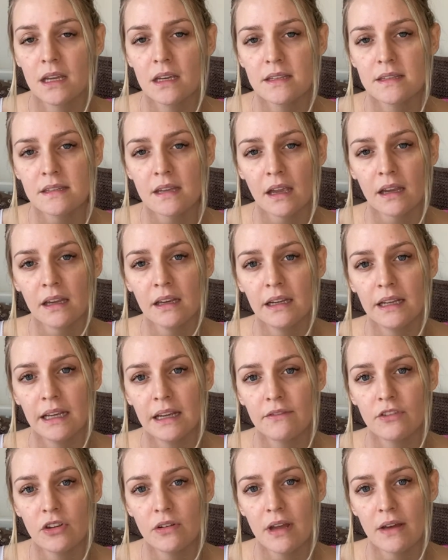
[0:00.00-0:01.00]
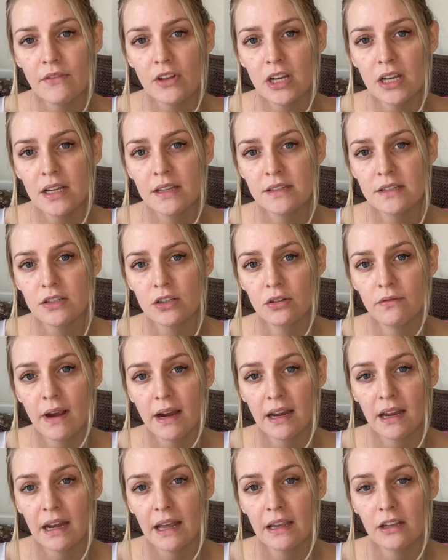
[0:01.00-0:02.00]
Secondly, if you never learnt to
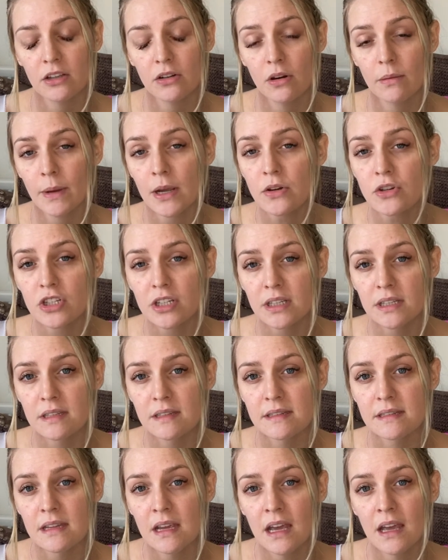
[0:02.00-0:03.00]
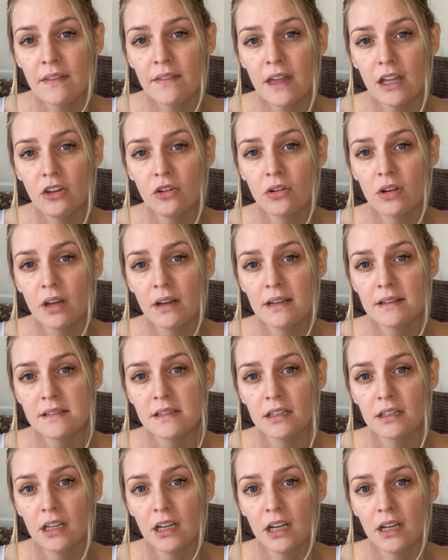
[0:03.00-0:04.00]
regulate your emotions, then you're going
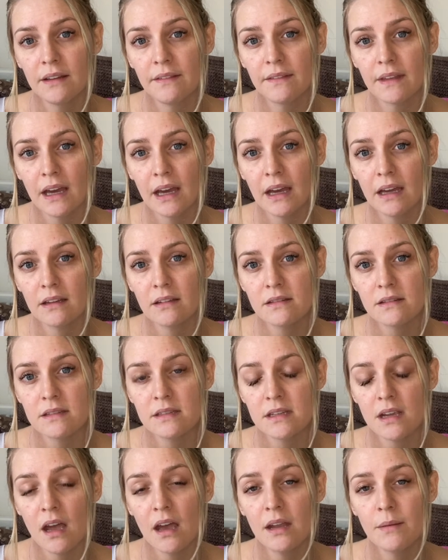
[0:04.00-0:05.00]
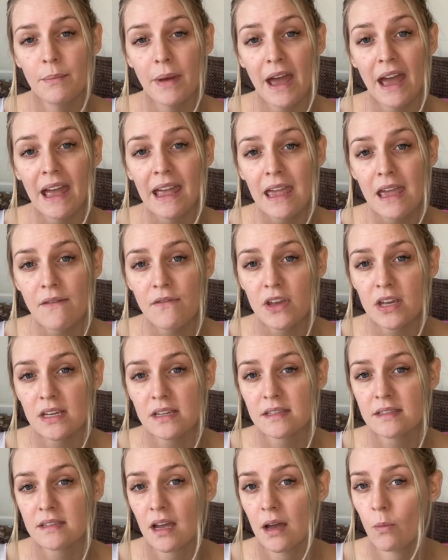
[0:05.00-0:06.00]
to learn that certain
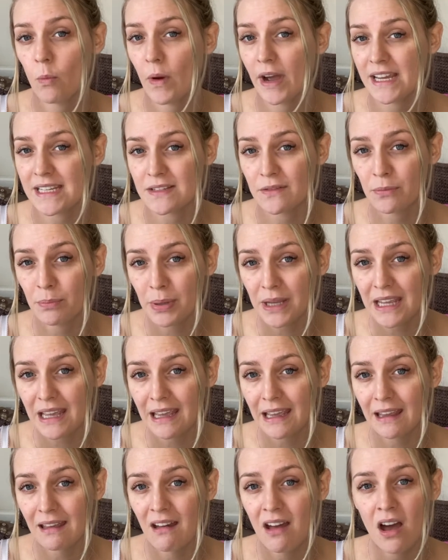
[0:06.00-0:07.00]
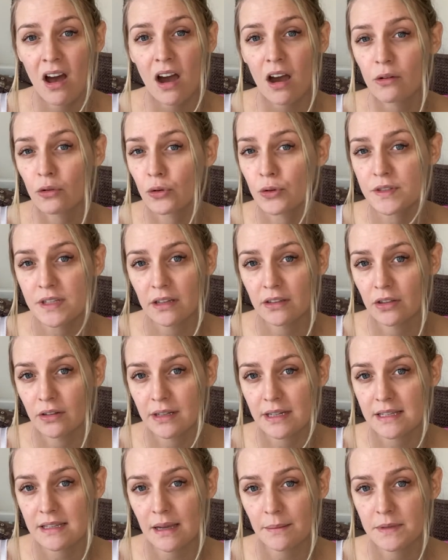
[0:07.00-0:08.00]
behaviours, certain ways of being are also not
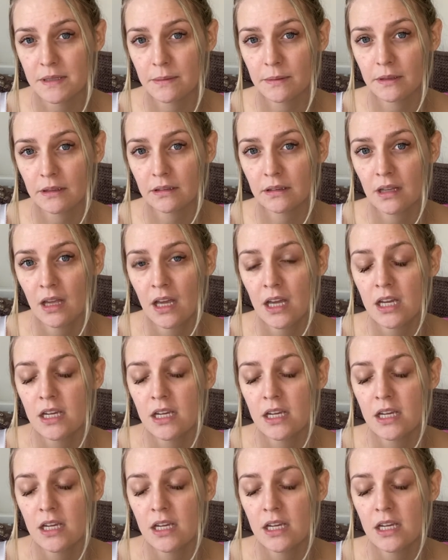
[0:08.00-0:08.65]
acceptable.